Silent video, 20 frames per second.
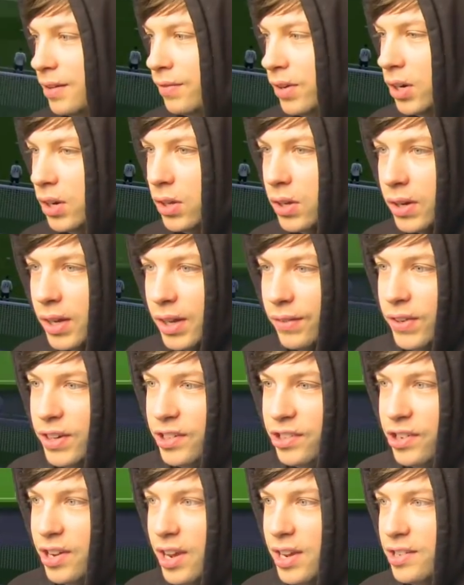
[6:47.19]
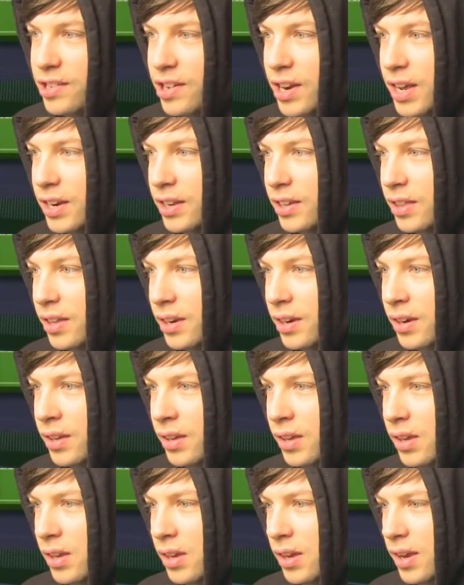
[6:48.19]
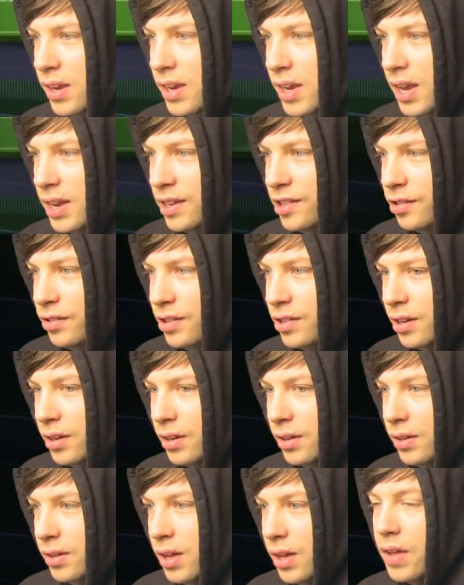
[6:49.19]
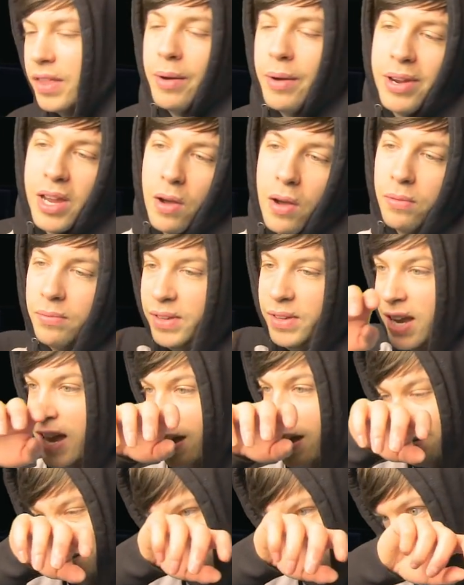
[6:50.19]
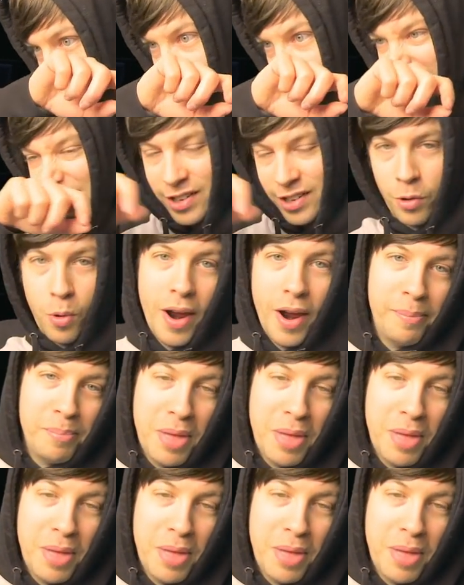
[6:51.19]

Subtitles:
have a look if he's changing anything. Okay, so he's... Oh, there we go. Yeah, so he has quit.